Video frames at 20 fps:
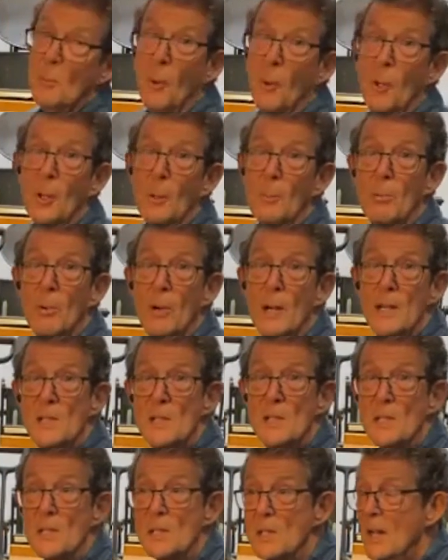smaller
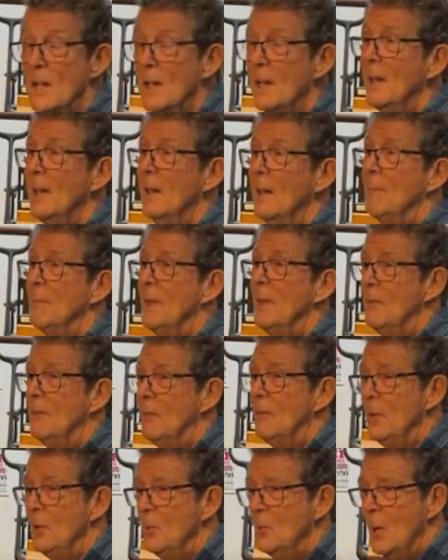presses.
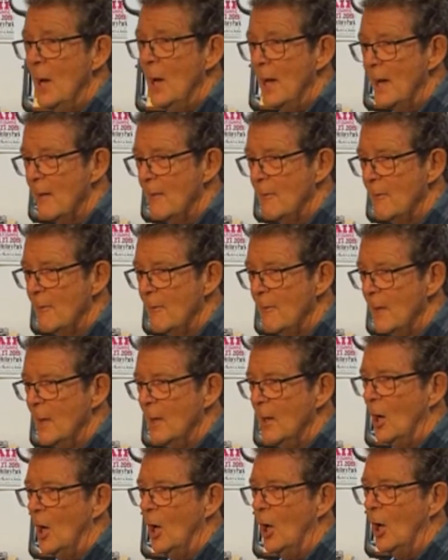If you have
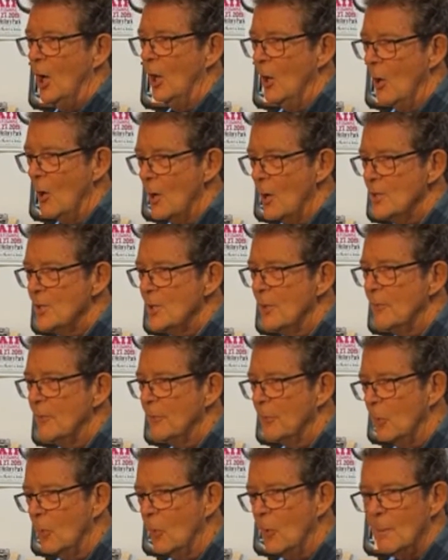a
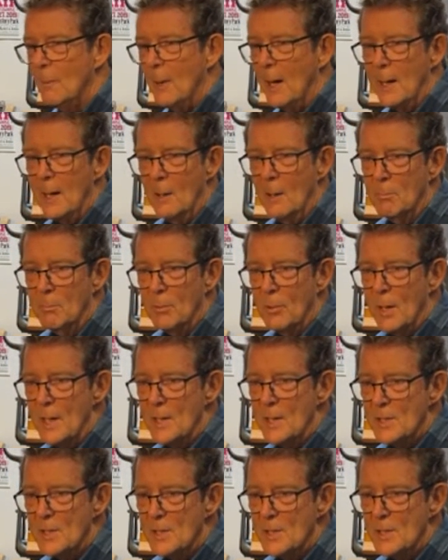larger floor model
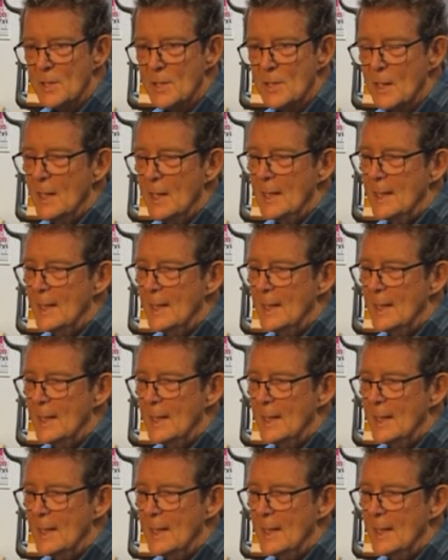press,